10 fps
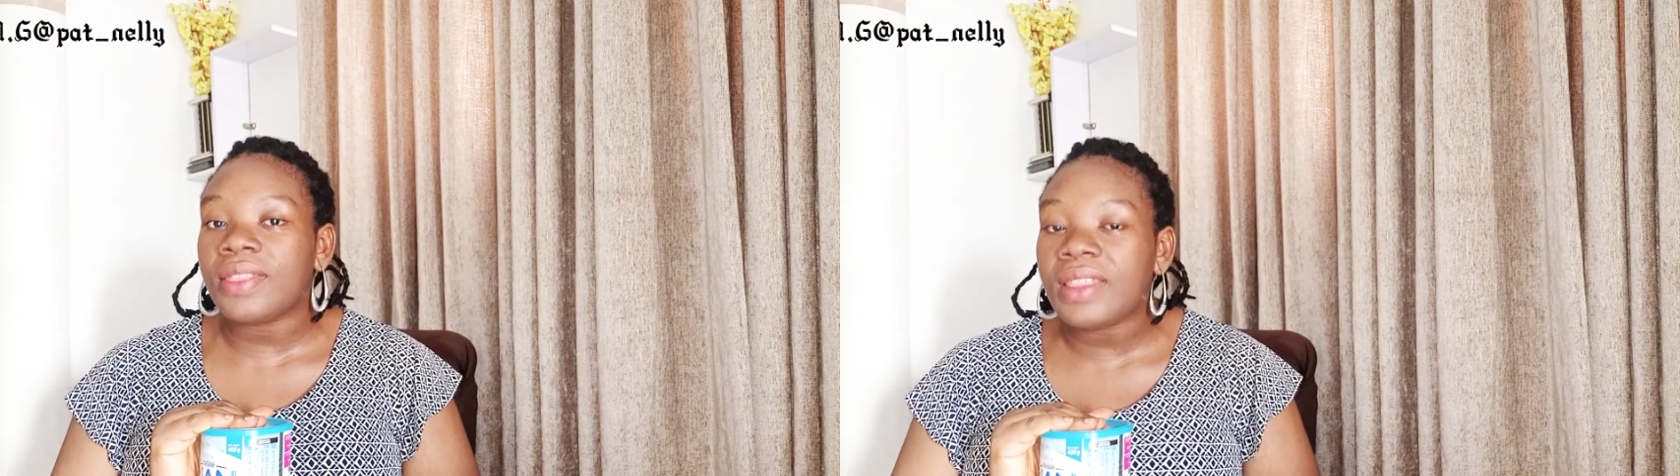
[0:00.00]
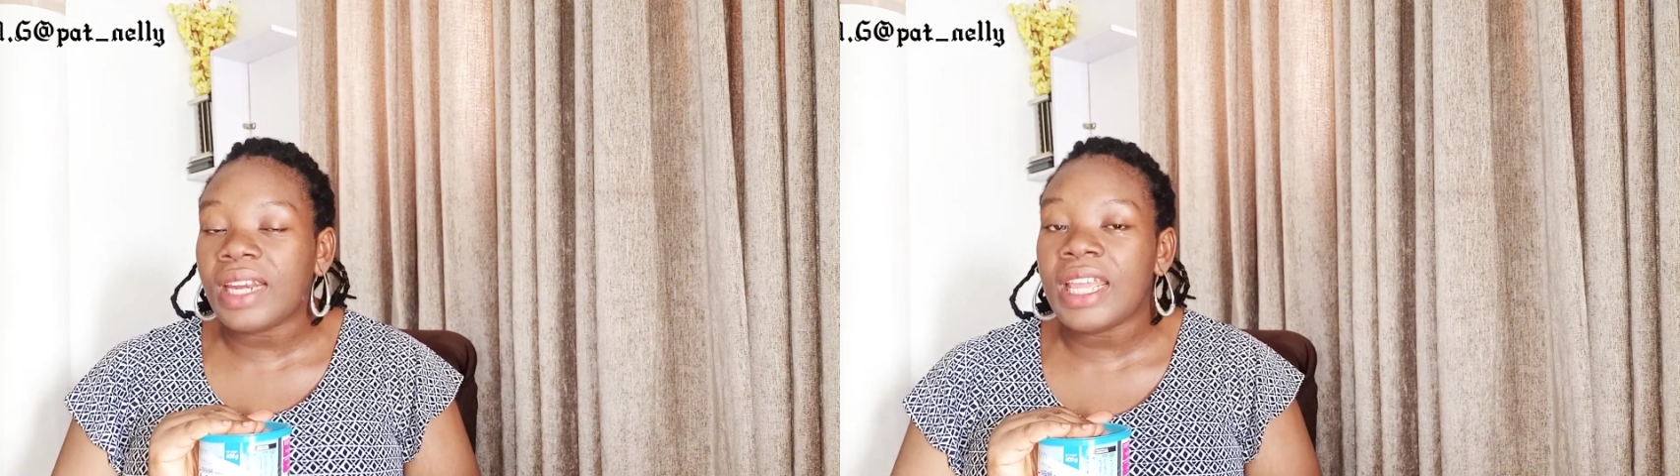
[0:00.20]

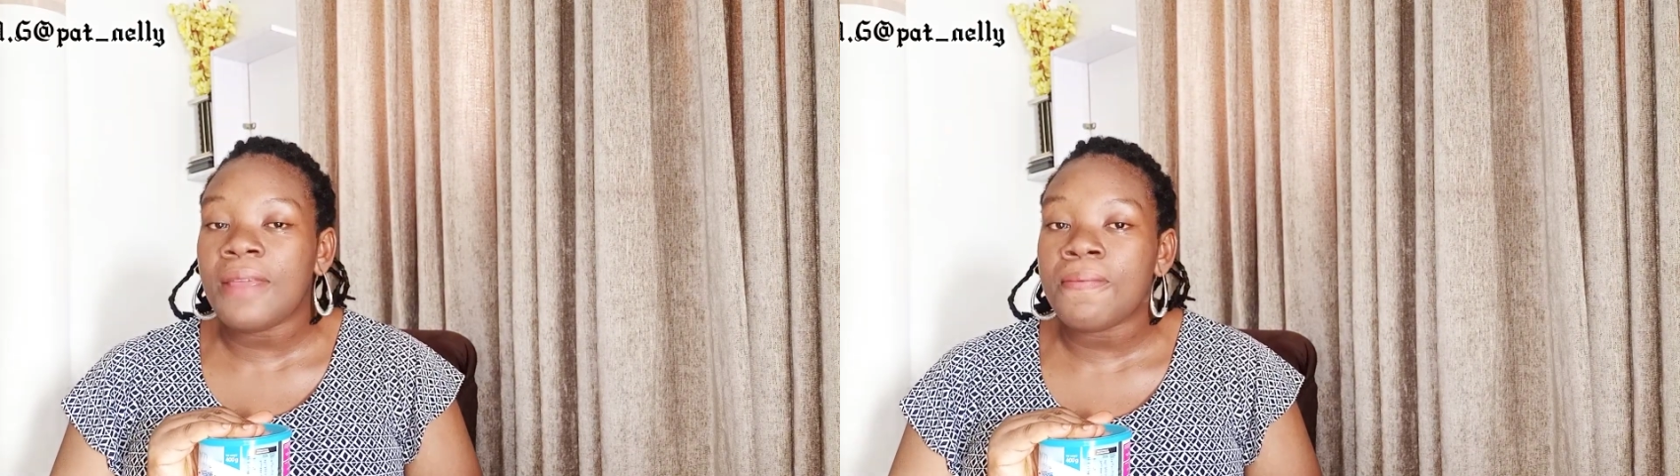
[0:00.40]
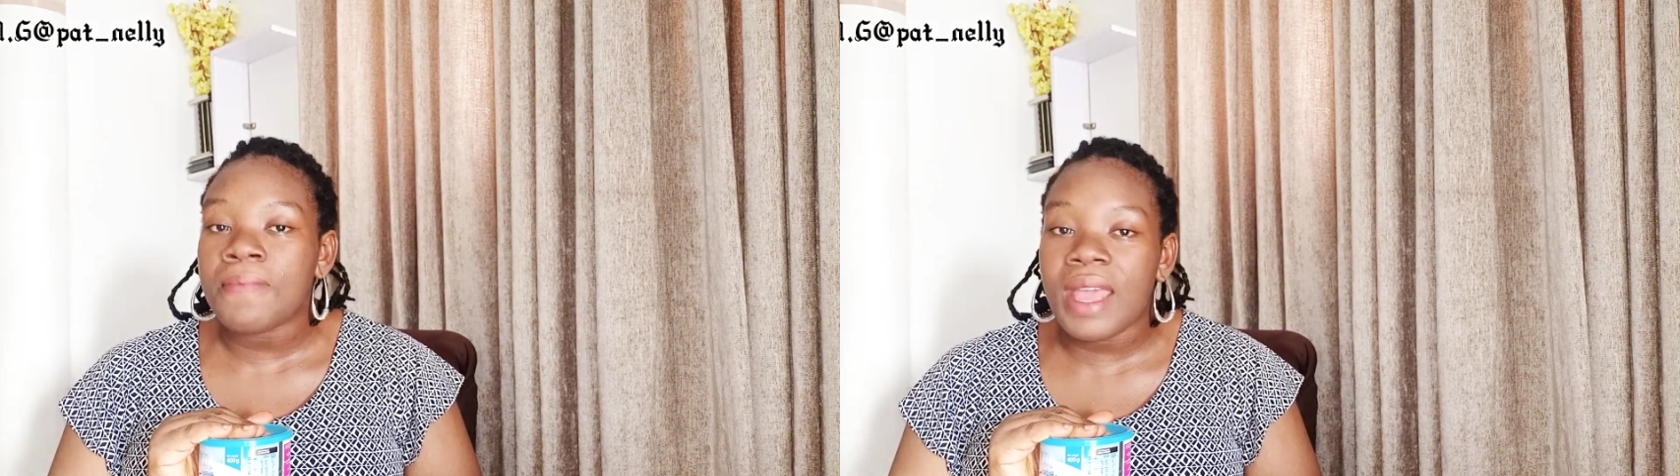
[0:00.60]

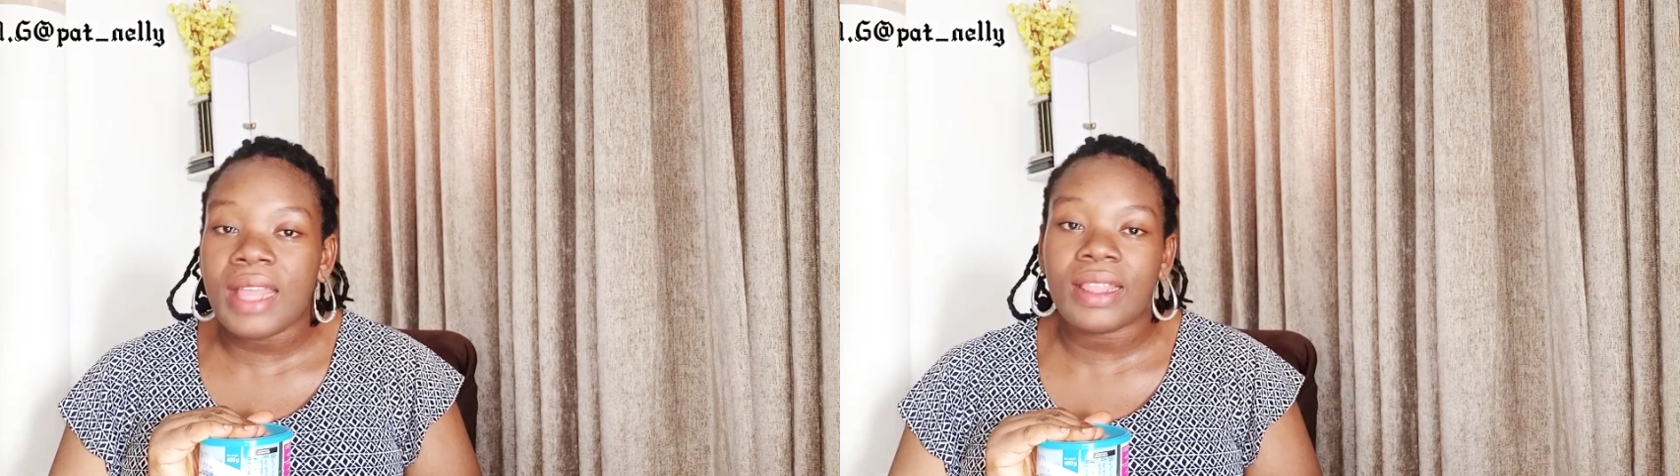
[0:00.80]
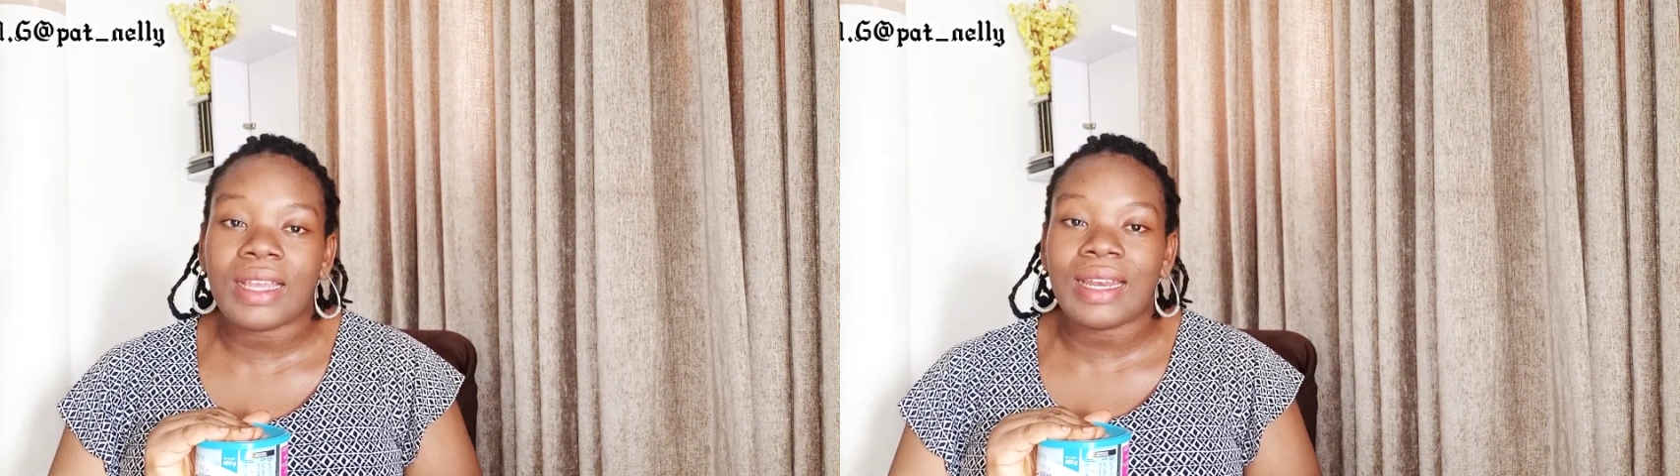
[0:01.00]
three
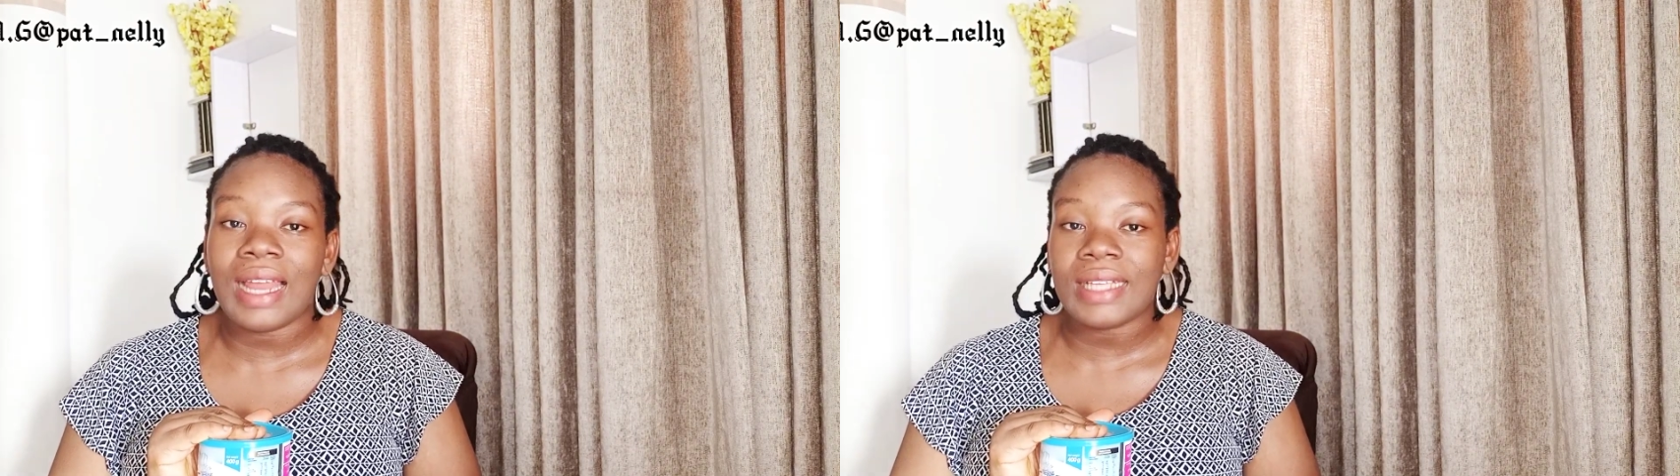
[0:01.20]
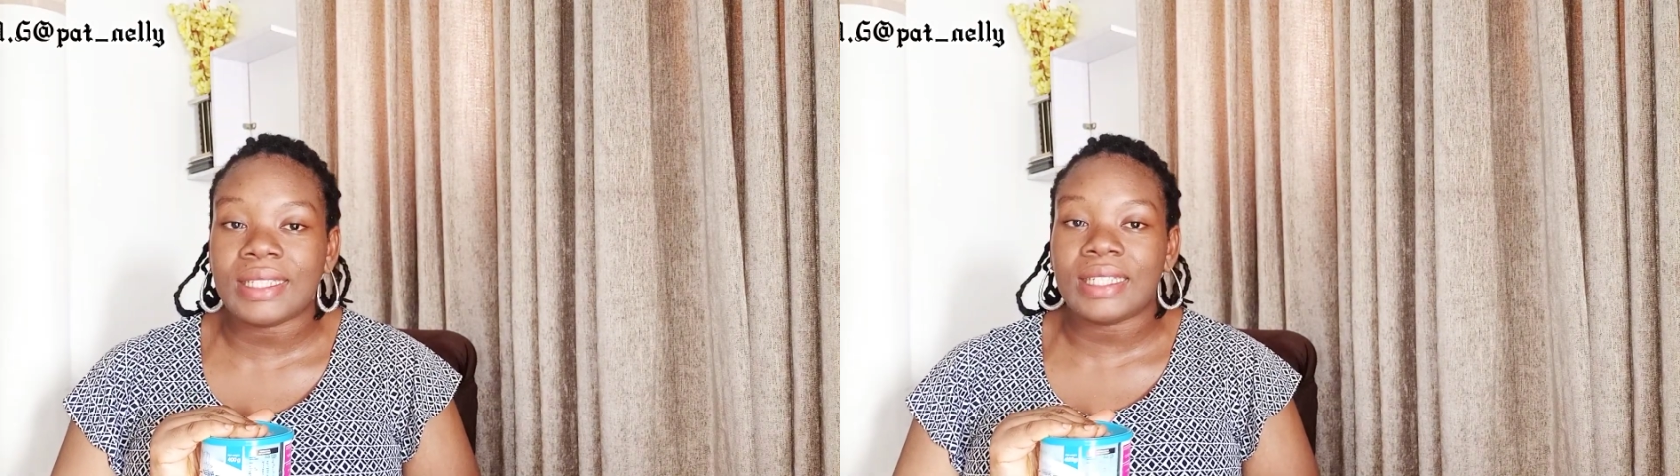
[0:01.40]
main
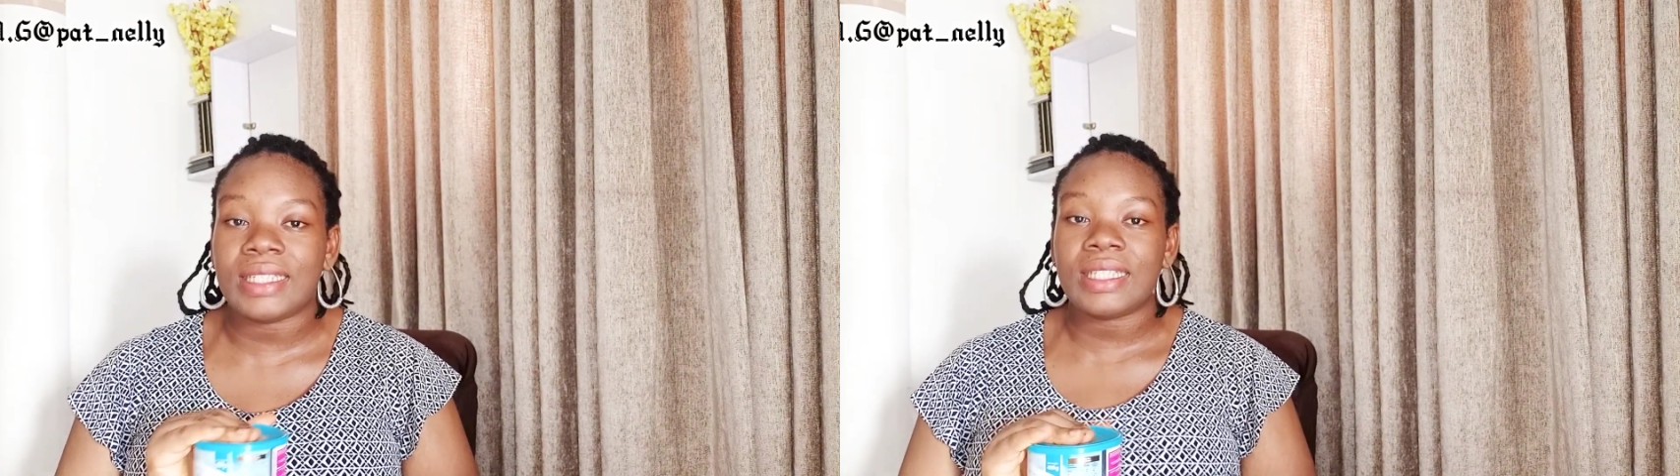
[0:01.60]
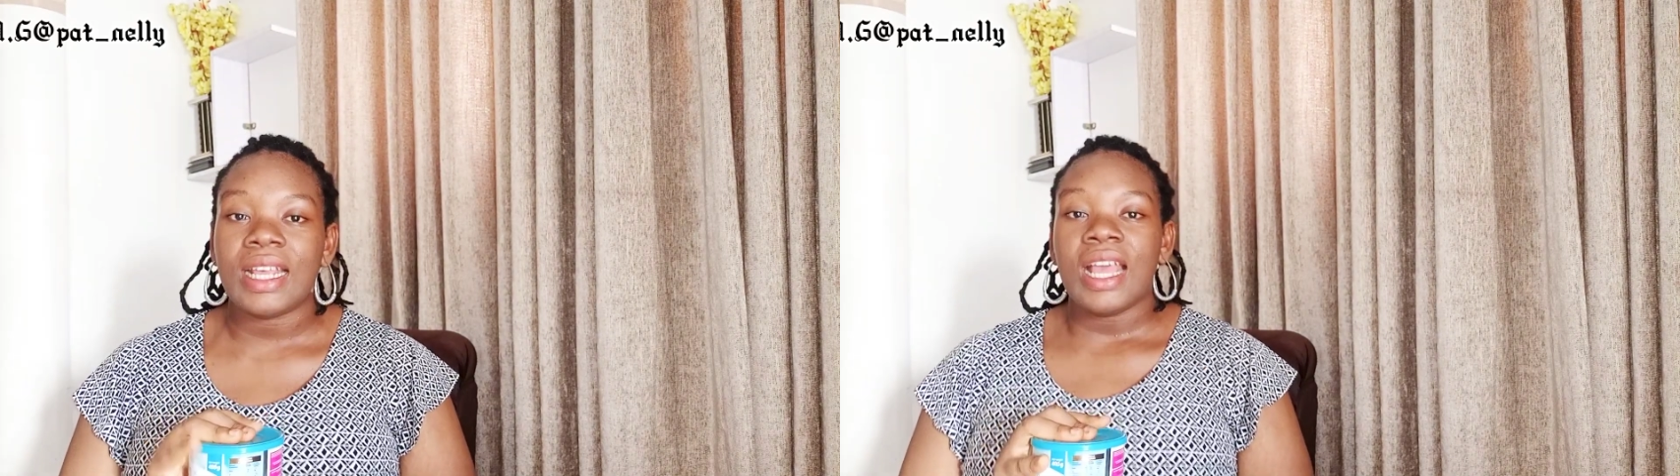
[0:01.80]

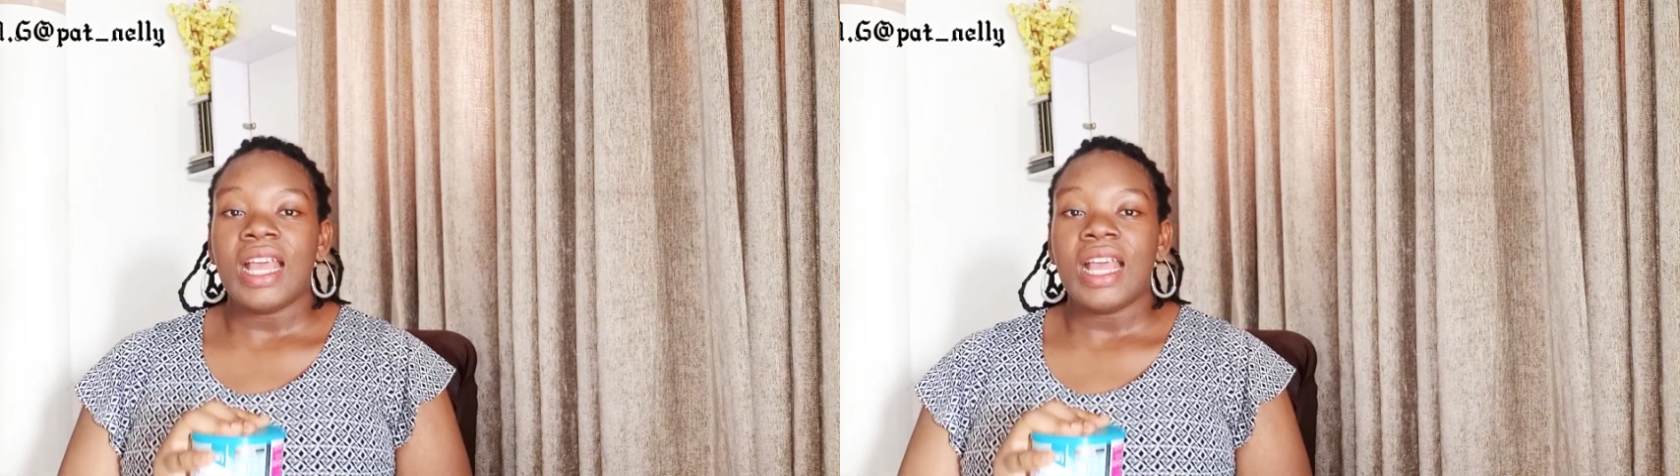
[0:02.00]
classes: